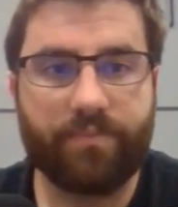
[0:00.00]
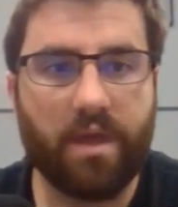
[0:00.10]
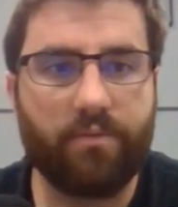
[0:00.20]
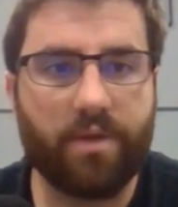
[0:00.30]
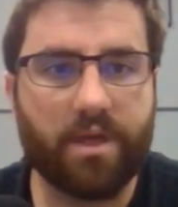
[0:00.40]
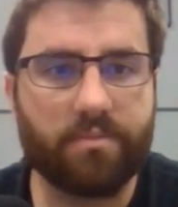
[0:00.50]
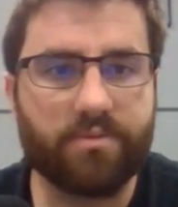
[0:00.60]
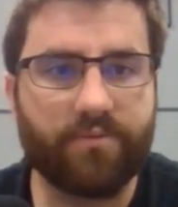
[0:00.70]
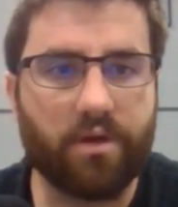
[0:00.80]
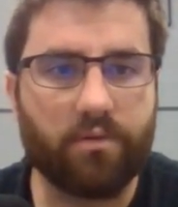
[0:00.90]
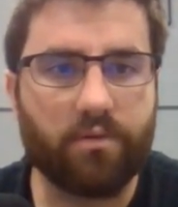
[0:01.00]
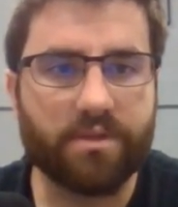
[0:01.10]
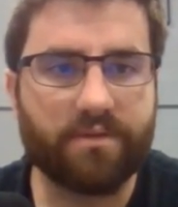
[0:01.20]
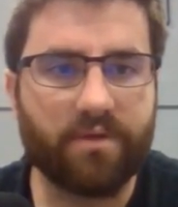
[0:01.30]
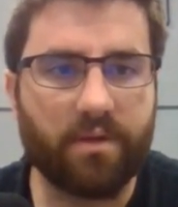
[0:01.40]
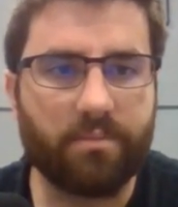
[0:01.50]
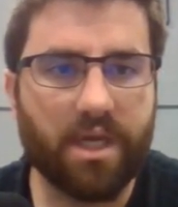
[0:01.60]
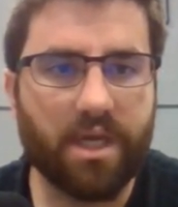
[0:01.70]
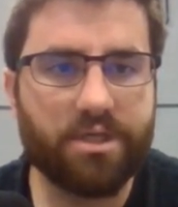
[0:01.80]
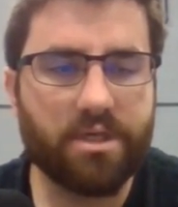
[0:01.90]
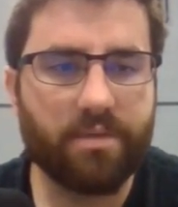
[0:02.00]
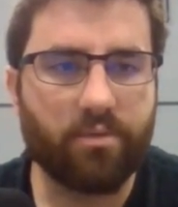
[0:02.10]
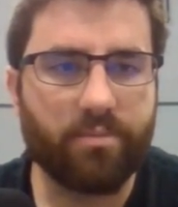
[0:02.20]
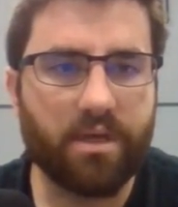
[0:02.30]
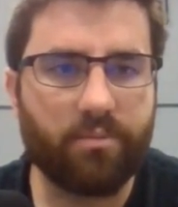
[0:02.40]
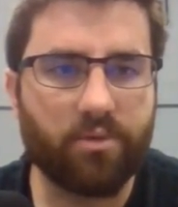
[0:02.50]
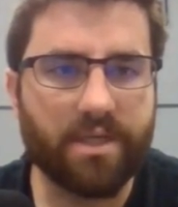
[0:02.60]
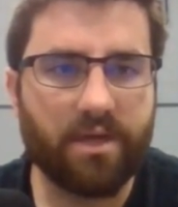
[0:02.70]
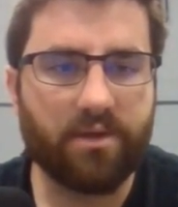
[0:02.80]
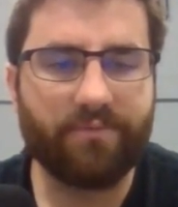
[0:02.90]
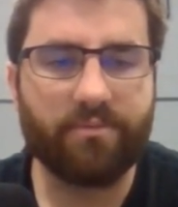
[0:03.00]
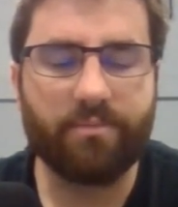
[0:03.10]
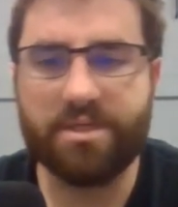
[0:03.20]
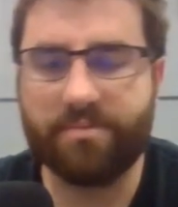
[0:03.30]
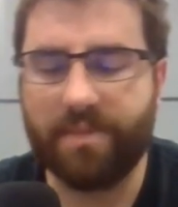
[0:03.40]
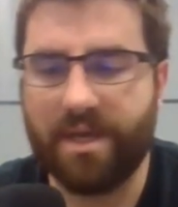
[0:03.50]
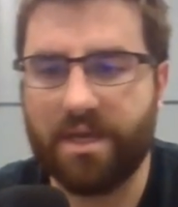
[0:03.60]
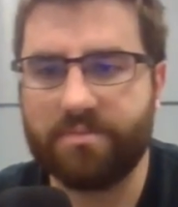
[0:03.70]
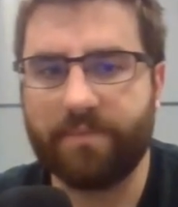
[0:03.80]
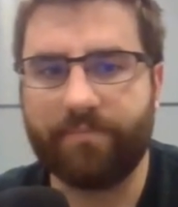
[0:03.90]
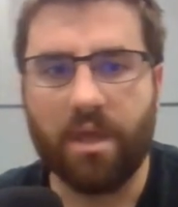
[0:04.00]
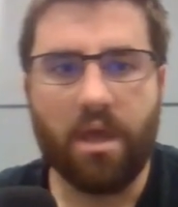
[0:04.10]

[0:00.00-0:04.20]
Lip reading: Okay, when it comes over here, risk of complication and morbidity, mortality from patient management.